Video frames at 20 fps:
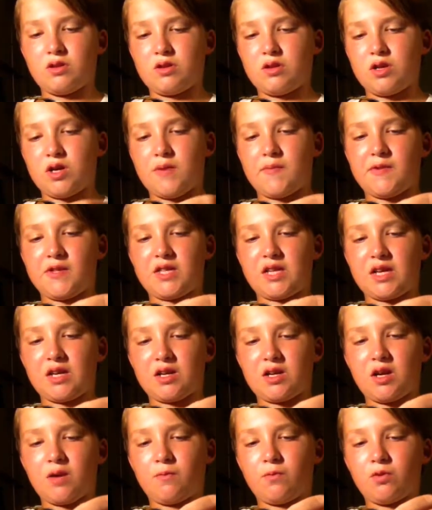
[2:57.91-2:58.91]
I'm going to take a
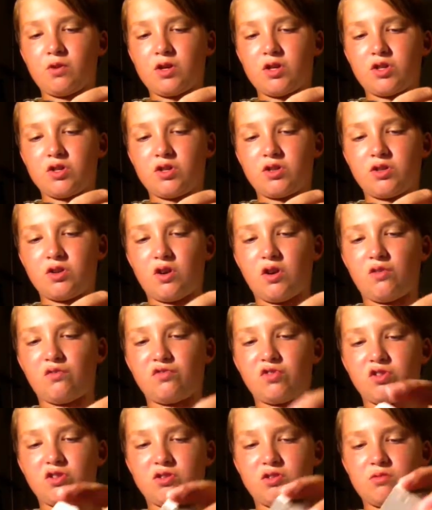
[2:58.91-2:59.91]
couple inches off
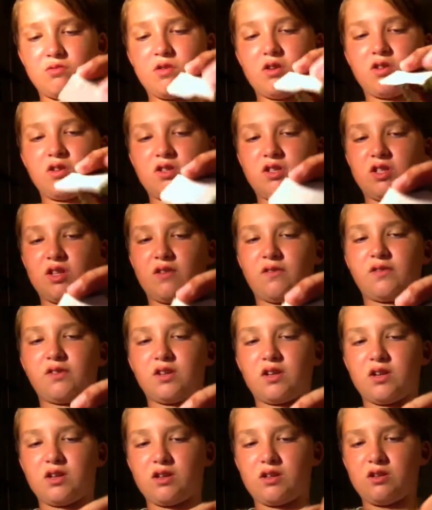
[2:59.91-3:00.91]
just to be on the safe
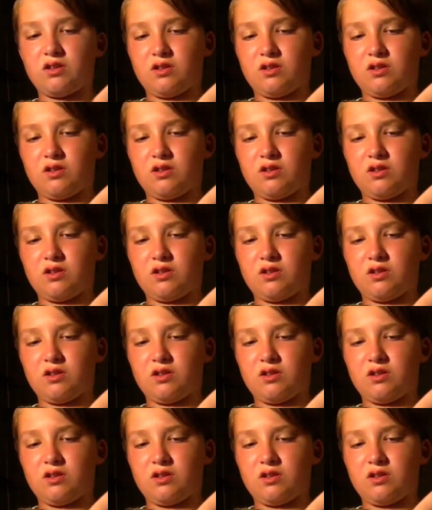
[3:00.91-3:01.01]
side.